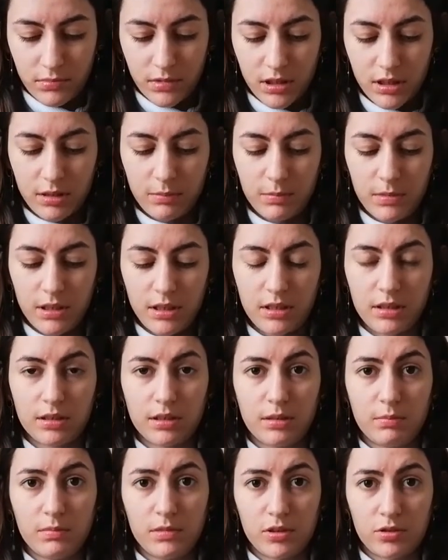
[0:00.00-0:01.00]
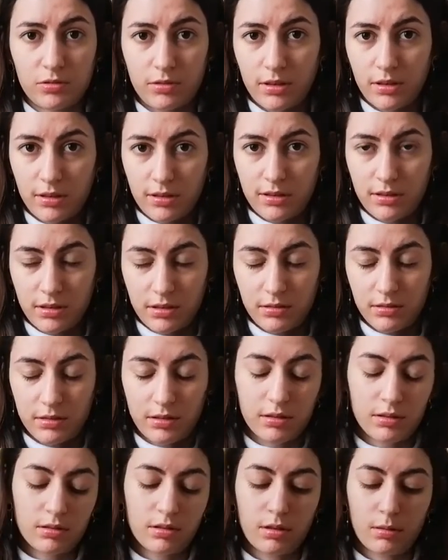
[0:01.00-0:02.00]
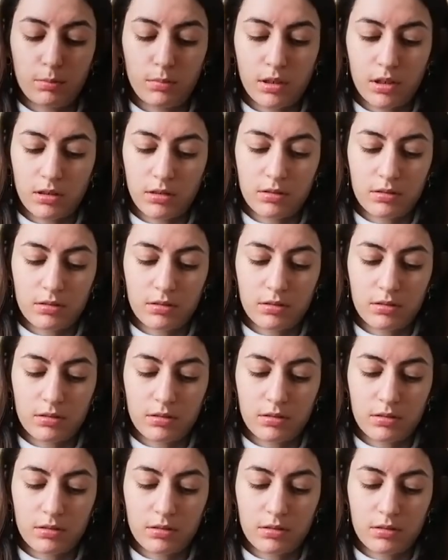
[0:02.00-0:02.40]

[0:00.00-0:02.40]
Let me try this out and I'll come back.